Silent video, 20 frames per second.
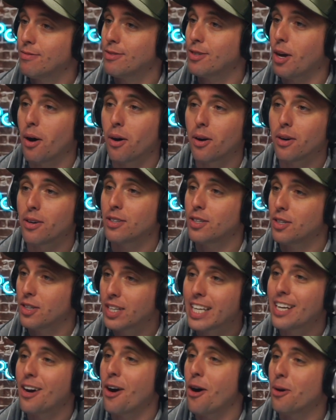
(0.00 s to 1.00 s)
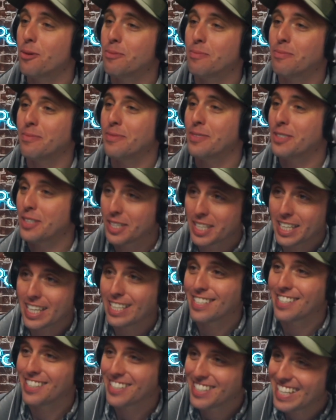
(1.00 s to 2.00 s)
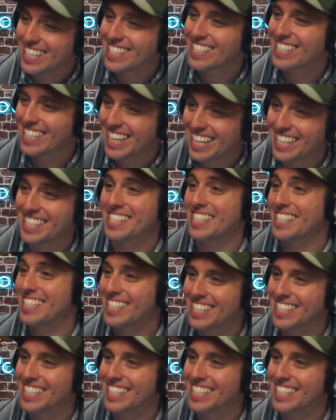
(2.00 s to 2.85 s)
It's all you're gonna get home. You're gonna get to your destination.